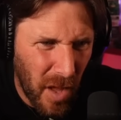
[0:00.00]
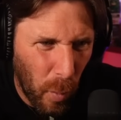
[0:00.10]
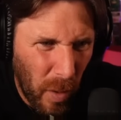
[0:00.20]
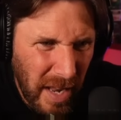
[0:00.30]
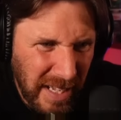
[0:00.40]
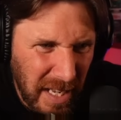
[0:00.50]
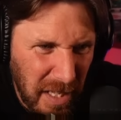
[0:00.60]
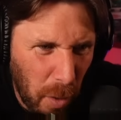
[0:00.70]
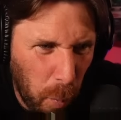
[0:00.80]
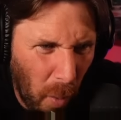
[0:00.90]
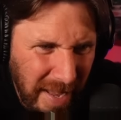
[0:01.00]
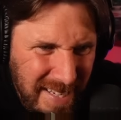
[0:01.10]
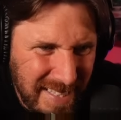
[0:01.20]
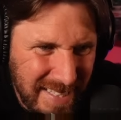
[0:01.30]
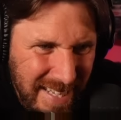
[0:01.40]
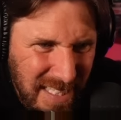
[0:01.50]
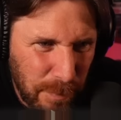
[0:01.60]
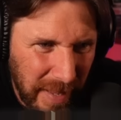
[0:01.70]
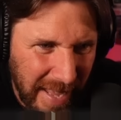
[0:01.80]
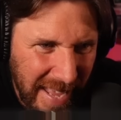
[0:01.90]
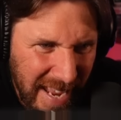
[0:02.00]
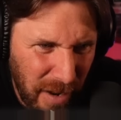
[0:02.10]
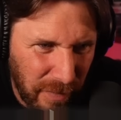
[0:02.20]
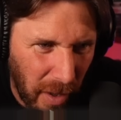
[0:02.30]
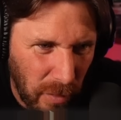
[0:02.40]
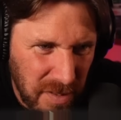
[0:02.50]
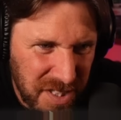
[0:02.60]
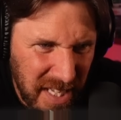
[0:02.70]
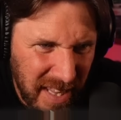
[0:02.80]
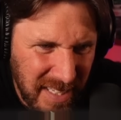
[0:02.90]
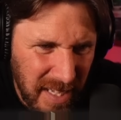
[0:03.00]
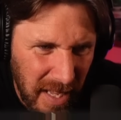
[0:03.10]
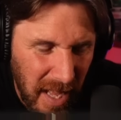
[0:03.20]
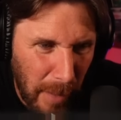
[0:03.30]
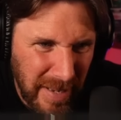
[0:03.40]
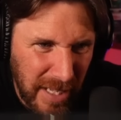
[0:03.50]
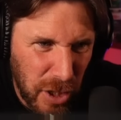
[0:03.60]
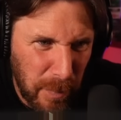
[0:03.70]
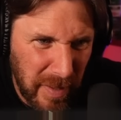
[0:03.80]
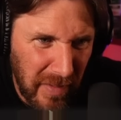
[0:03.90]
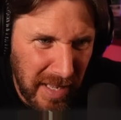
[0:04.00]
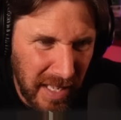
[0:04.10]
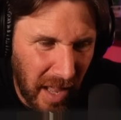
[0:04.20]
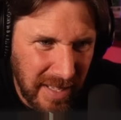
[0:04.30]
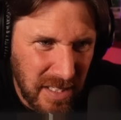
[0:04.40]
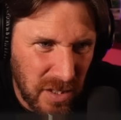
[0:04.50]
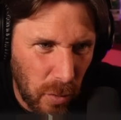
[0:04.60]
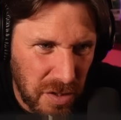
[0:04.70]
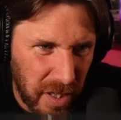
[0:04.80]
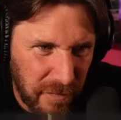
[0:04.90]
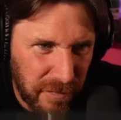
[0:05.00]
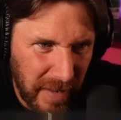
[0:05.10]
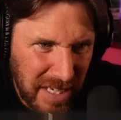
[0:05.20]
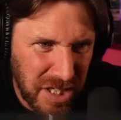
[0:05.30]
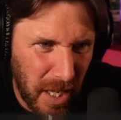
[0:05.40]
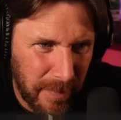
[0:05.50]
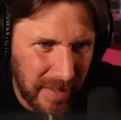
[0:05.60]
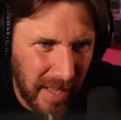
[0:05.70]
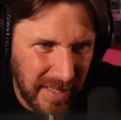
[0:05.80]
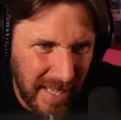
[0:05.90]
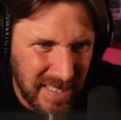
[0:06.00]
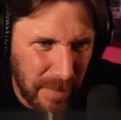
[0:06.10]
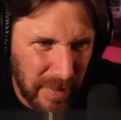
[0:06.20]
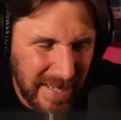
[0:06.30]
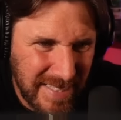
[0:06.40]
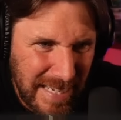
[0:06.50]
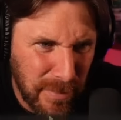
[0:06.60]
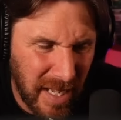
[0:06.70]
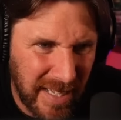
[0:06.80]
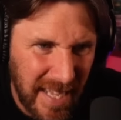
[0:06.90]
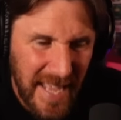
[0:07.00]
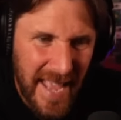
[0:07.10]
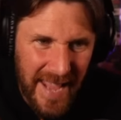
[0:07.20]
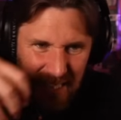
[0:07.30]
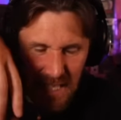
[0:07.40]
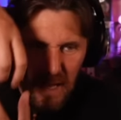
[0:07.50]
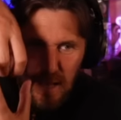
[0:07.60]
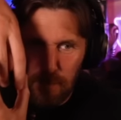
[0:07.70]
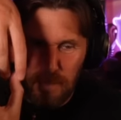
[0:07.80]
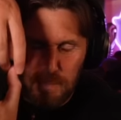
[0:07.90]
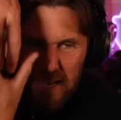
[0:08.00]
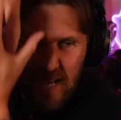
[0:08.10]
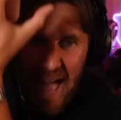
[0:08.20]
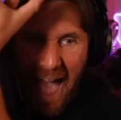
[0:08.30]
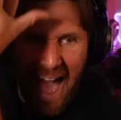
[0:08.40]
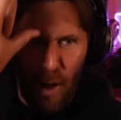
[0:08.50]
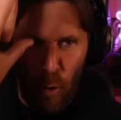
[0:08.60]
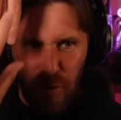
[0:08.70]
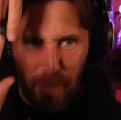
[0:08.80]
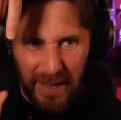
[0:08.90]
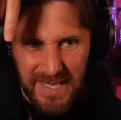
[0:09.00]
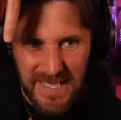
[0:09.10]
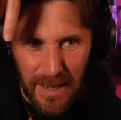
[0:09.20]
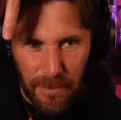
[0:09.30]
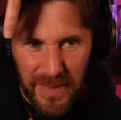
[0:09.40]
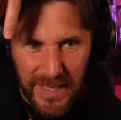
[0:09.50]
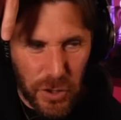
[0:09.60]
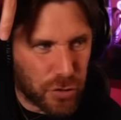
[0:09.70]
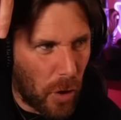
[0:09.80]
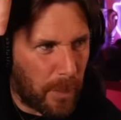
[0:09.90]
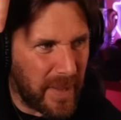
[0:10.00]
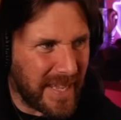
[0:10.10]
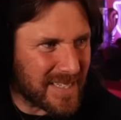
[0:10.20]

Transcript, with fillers: What, like, like, what is this bit here, though? See, this I mean, it could be the light source, like, flashing up against it, but it seems like it's being held by something, dropping it